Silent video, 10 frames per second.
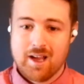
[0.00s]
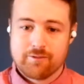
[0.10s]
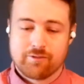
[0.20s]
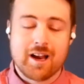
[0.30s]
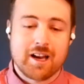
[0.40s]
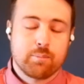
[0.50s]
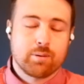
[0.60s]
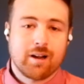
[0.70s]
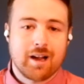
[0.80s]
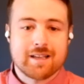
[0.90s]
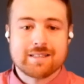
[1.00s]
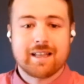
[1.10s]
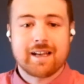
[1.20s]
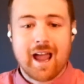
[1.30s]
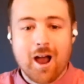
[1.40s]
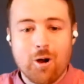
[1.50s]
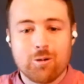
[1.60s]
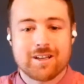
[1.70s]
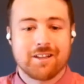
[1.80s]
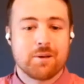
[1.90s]
Friday prayer has let
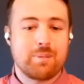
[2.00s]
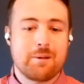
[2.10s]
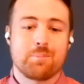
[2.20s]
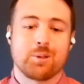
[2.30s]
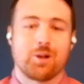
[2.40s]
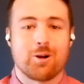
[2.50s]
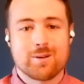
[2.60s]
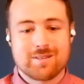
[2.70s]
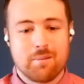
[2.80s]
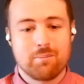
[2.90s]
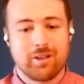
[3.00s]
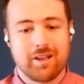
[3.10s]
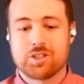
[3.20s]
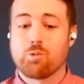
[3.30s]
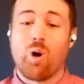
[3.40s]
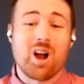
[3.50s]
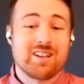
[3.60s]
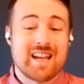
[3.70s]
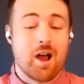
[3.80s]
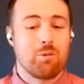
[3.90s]
out, and the people are assembling to
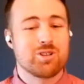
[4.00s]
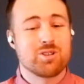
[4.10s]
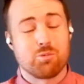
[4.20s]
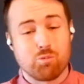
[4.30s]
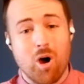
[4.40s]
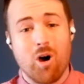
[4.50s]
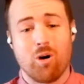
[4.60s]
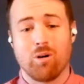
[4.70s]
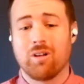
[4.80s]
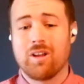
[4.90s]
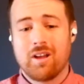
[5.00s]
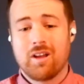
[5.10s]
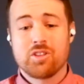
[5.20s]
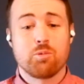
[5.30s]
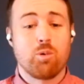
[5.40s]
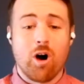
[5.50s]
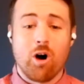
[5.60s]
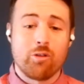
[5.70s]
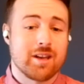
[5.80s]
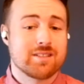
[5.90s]
walk down to the wall
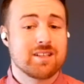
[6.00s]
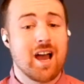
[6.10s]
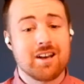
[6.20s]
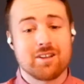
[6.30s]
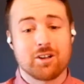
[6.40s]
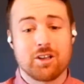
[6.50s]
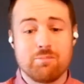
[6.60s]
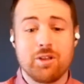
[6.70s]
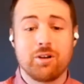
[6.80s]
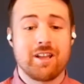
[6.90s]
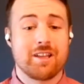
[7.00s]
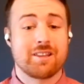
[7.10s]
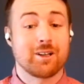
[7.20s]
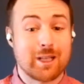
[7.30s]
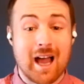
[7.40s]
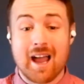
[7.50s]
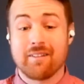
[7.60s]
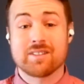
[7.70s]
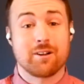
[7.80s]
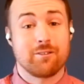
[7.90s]
that has cut their community, their
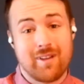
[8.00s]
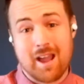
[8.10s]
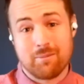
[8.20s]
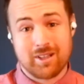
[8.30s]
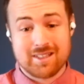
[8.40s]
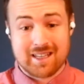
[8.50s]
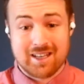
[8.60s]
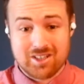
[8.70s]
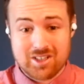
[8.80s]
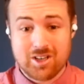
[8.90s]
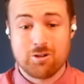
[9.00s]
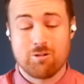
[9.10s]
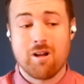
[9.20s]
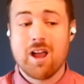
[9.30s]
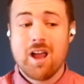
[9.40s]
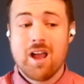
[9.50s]
lives, their families in two.